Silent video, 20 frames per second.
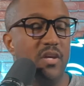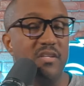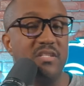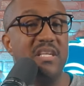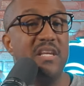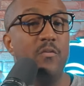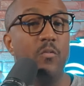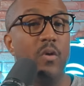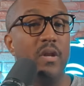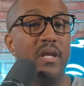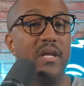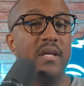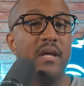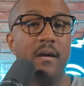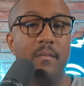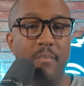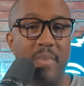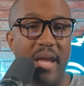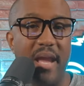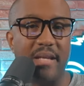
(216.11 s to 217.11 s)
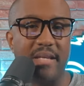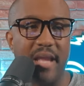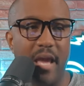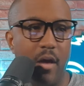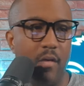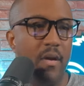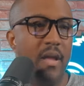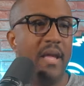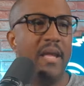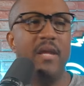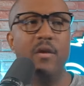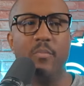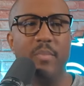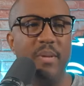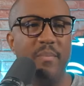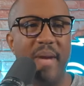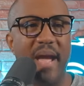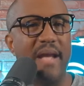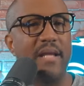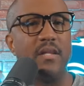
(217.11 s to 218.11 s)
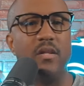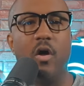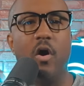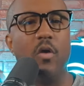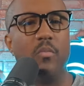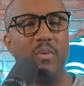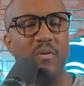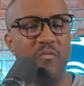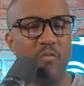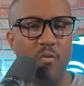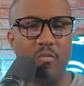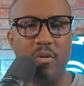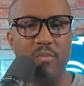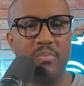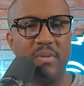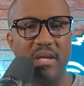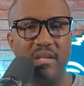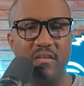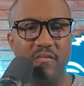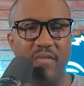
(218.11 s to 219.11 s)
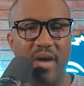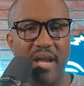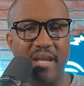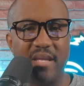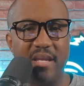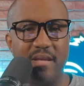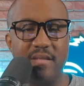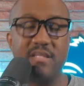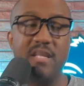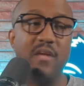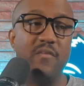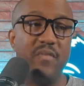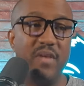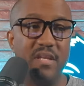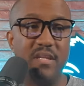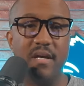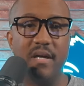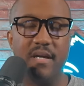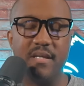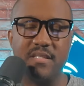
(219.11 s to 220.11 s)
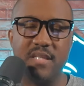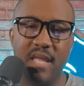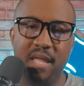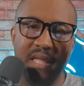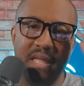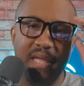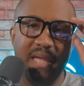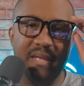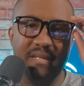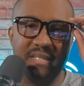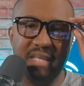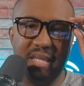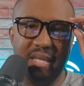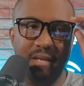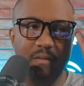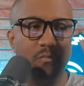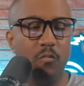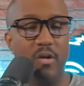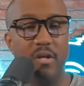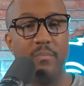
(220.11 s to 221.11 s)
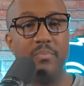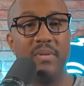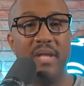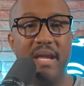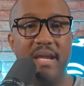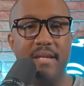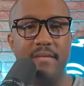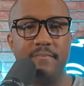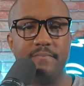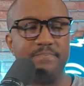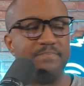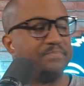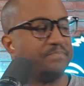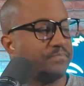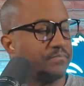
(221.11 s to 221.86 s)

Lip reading: Does he want to come back? Now, he'll be back long before we play the Vikings if he does indeed want to play.